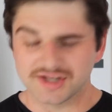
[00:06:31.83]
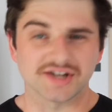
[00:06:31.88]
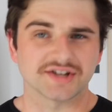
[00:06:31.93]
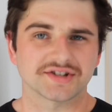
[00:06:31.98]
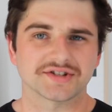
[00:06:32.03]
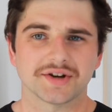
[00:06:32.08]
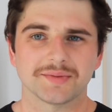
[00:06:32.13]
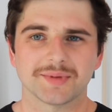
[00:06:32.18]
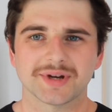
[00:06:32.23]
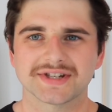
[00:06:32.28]
Yeah,
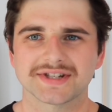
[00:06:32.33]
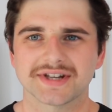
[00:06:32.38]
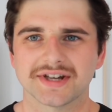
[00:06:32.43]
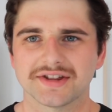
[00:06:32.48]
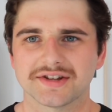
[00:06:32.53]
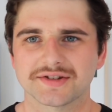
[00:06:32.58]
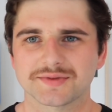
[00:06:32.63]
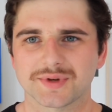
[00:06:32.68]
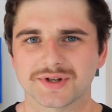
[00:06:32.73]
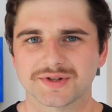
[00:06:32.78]
so I must say
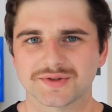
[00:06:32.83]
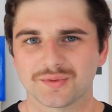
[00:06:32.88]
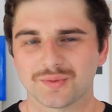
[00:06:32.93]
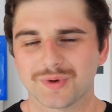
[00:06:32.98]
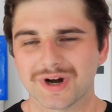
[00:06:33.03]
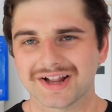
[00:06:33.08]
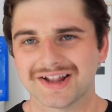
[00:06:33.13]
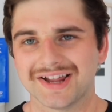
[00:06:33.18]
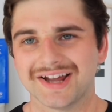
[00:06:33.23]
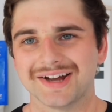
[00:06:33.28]
this one's
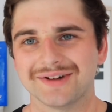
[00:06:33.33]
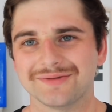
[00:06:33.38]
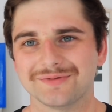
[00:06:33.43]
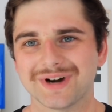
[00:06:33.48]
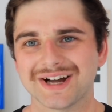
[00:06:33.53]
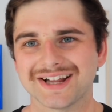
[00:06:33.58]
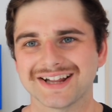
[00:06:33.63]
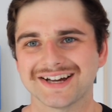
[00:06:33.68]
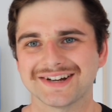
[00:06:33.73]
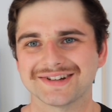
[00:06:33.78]
well
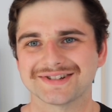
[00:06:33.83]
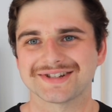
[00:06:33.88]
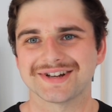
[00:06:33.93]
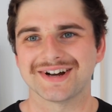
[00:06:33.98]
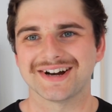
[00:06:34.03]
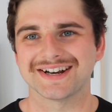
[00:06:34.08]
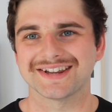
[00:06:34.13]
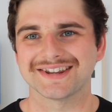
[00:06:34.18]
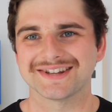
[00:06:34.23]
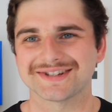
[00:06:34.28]

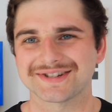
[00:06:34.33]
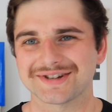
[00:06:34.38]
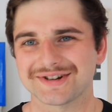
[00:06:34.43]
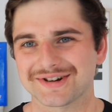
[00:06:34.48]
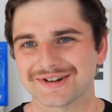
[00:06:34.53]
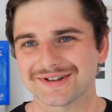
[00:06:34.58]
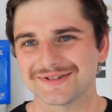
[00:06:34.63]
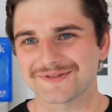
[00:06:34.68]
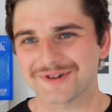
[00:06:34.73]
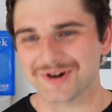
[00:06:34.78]
outside of the
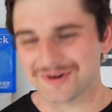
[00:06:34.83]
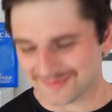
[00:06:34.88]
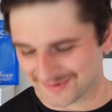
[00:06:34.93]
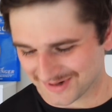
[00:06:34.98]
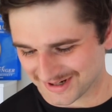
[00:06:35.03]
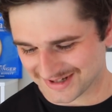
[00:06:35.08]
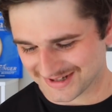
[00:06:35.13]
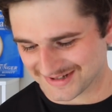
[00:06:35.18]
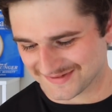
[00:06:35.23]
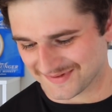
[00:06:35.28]
circle of
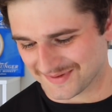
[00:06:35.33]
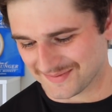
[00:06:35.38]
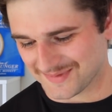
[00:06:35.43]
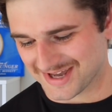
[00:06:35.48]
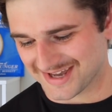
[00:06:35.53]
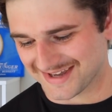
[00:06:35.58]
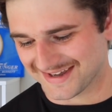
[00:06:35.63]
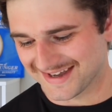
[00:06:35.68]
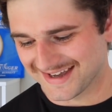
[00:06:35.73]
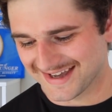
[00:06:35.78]
competence for
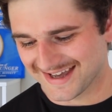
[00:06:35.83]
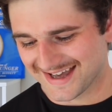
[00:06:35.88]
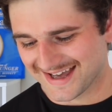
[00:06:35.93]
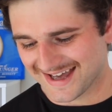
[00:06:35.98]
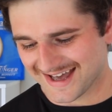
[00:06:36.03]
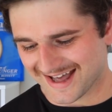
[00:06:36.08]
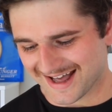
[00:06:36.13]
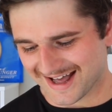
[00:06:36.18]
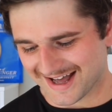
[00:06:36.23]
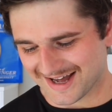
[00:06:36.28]
me.
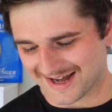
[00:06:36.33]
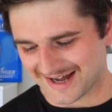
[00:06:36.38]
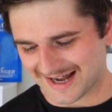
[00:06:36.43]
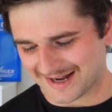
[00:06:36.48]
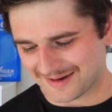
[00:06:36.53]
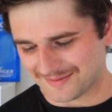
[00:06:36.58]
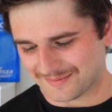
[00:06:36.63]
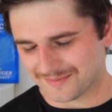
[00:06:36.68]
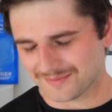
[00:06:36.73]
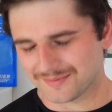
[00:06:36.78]

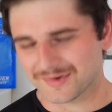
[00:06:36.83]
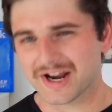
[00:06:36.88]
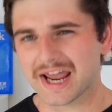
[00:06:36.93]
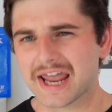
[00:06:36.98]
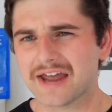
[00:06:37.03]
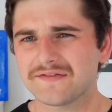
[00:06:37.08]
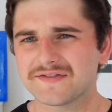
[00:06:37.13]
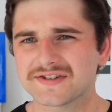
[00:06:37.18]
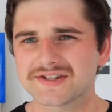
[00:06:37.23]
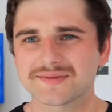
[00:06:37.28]
But I
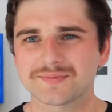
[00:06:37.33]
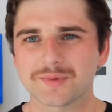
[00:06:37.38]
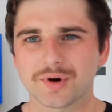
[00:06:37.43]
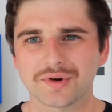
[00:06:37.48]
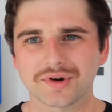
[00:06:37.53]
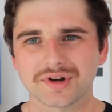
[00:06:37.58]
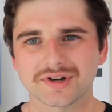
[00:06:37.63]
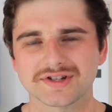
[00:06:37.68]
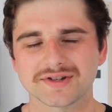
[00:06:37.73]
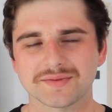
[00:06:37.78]
have
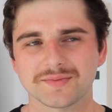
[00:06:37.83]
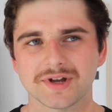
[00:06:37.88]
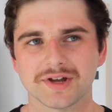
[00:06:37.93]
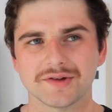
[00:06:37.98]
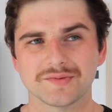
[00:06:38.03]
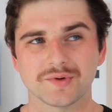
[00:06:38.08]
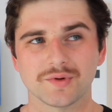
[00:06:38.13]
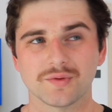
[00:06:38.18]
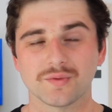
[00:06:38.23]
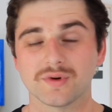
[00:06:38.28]
spoken to
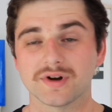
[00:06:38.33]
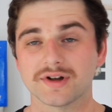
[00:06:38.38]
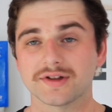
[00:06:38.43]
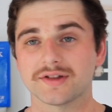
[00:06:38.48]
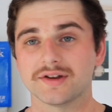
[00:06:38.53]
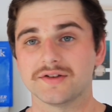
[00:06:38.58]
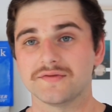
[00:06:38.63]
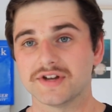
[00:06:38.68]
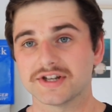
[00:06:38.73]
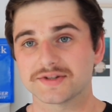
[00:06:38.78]
people
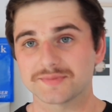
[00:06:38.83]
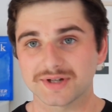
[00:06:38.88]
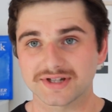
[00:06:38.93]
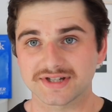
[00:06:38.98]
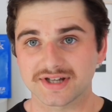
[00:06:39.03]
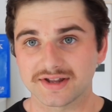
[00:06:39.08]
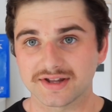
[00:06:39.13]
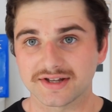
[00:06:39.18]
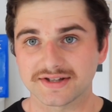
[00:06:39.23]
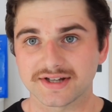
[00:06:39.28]
with
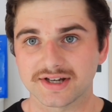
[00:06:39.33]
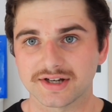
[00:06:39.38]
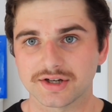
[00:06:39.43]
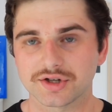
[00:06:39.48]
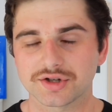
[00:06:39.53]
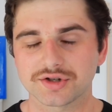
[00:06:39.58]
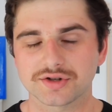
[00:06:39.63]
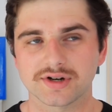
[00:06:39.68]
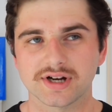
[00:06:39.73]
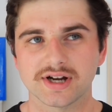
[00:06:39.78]
investments in this
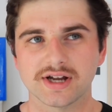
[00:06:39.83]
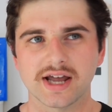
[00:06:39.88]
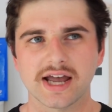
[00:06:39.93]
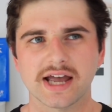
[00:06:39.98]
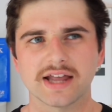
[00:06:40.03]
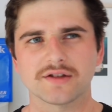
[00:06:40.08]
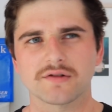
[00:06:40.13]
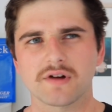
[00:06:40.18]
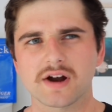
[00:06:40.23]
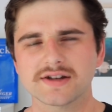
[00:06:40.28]
industry,
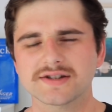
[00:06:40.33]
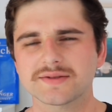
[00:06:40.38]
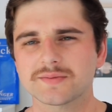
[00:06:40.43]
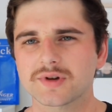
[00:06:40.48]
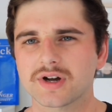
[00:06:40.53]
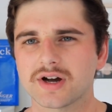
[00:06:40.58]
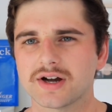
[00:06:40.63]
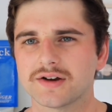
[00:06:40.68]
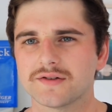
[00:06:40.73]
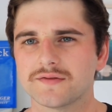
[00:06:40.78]
and there are
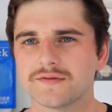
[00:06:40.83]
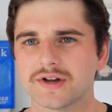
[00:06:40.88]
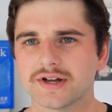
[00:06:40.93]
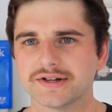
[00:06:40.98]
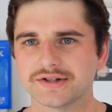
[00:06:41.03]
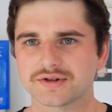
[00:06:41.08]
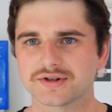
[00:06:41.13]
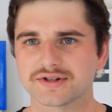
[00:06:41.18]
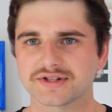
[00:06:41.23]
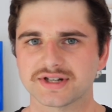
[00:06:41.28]
some kind of
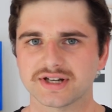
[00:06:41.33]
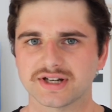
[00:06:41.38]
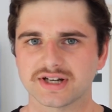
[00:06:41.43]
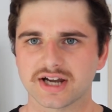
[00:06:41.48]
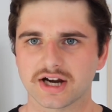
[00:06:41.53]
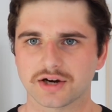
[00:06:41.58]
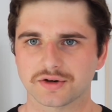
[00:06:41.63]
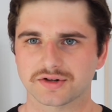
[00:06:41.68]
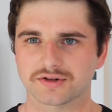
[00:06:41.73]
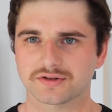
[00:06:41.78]
interesting
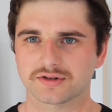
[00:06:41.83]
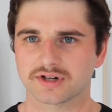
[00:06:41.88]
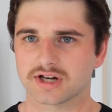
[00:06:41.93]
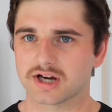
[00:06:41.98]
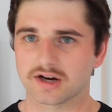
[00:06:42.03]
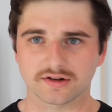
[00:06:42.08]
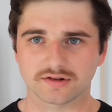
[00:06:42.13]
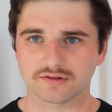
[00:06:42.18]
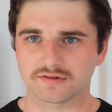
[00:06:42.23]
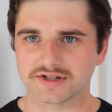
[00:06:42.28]

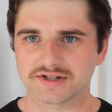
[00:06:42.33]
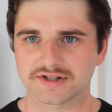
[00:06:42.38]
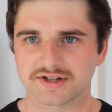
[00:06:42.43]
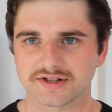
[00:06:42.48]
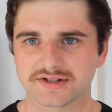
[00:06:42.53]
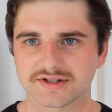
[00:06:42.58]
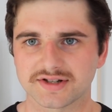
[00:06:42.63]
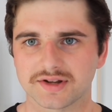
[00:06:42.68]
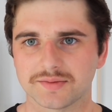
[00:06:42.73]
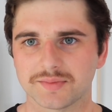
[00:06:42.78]

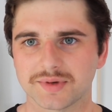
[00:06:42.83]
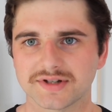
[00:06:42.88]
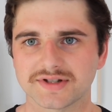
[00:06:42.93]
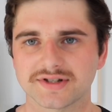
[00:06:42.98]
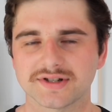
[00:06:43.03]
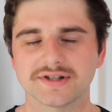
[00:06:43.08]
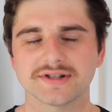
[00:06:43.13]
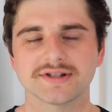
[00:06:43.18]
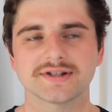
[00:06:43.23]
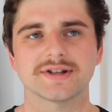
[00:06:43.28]
characteristics to the
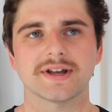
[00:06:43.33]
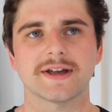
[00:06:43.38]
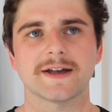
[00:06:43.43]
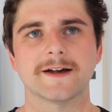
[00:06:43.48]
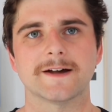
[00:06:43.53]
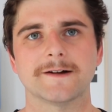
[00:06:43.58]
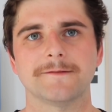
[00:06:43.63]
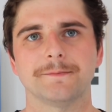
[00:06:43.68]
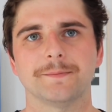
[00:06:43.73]
business.